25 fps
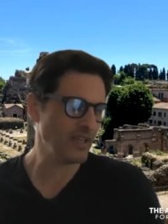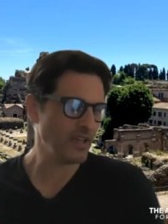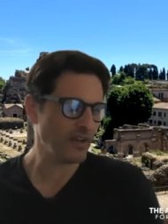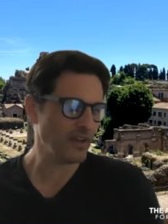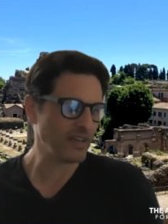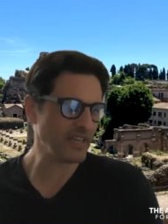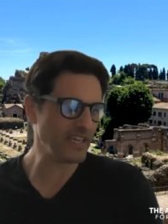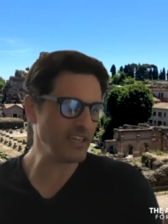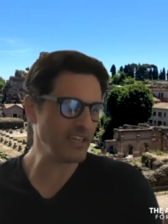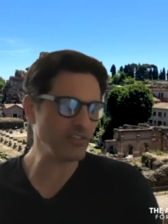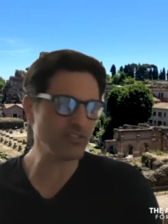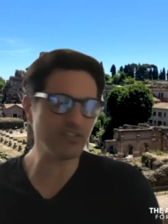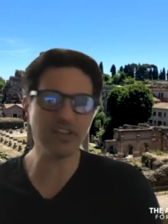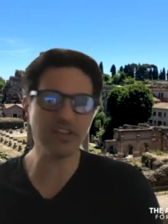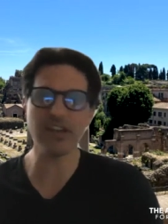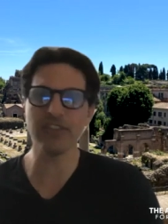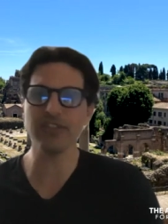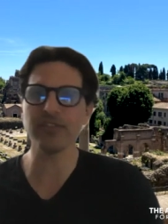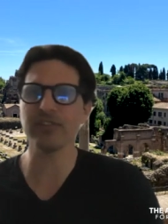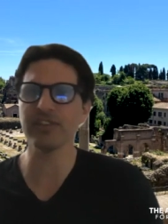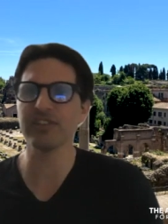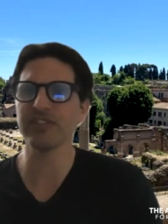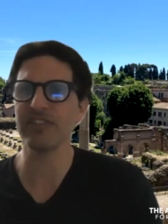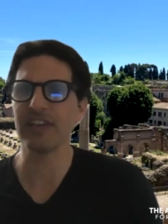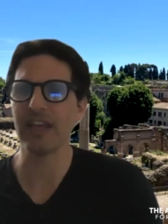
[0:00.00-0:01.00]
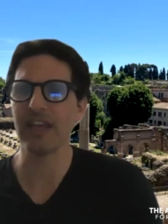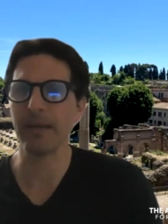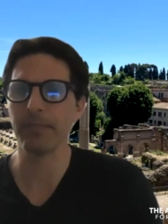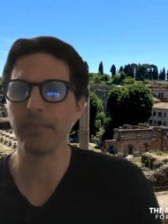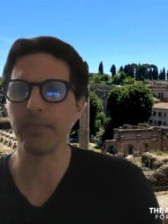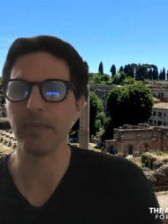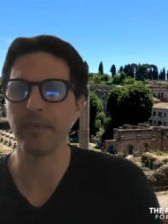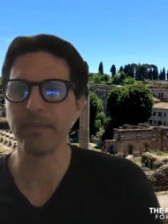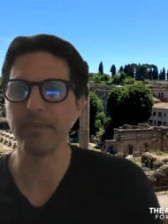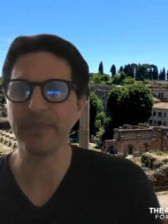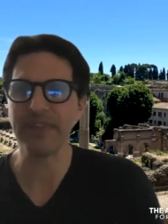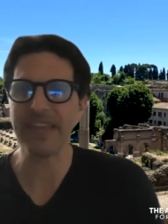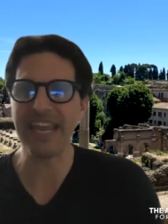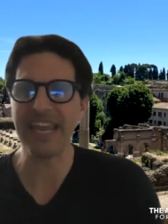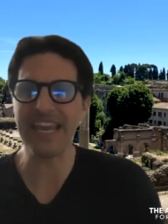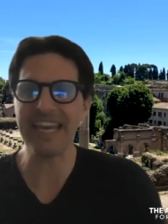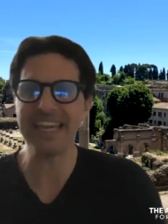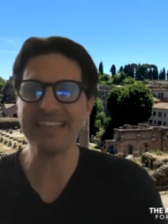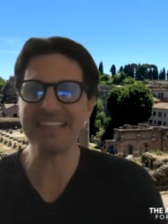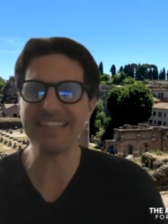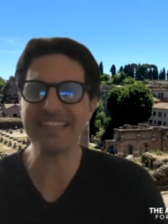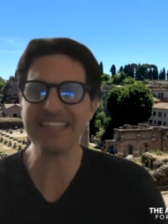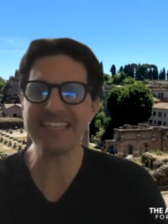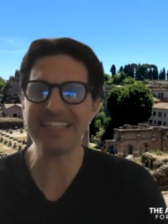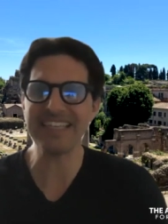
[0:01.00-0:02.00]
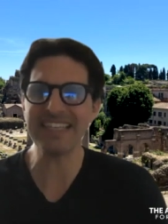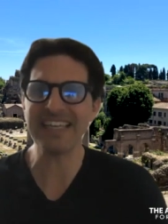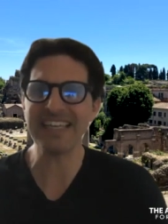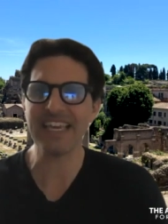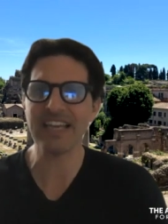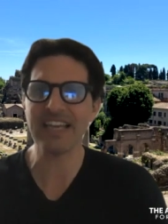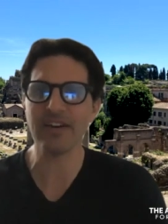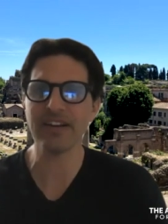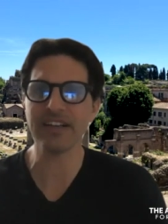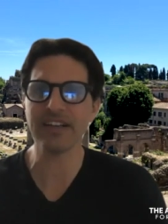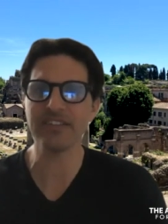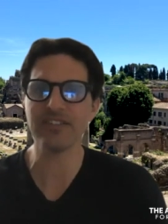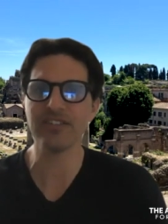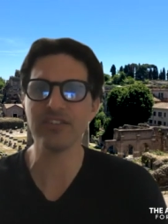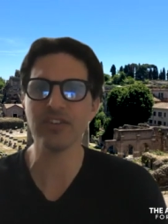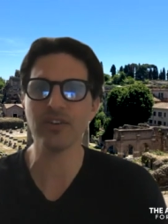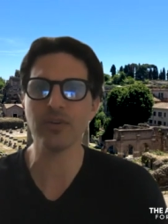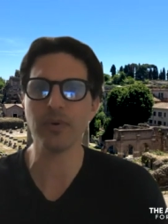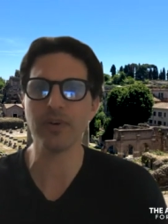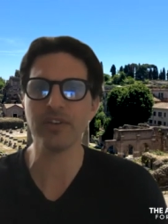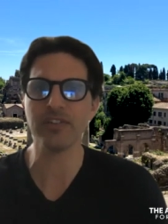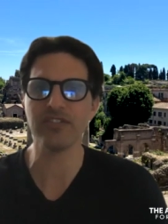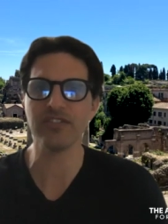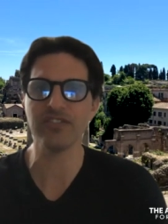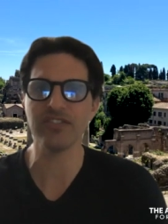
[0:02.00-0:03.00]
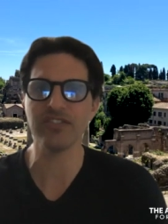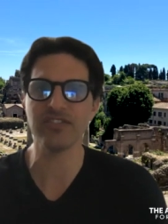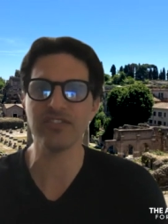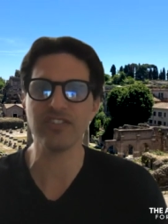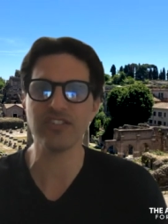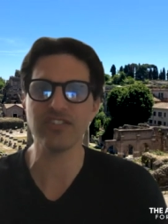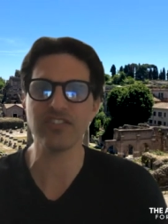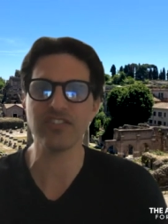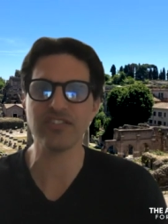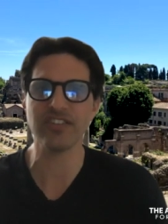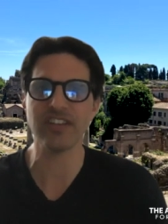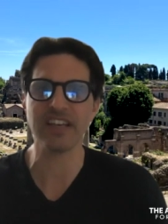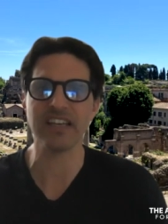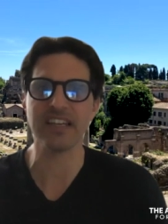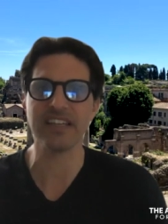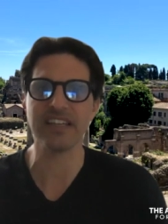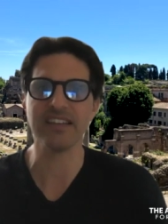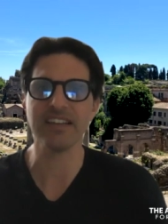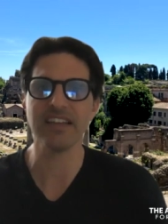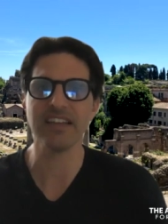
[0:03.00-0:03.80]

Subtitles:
Okay, here's another example. AD, and I'll get to your questions in just a second.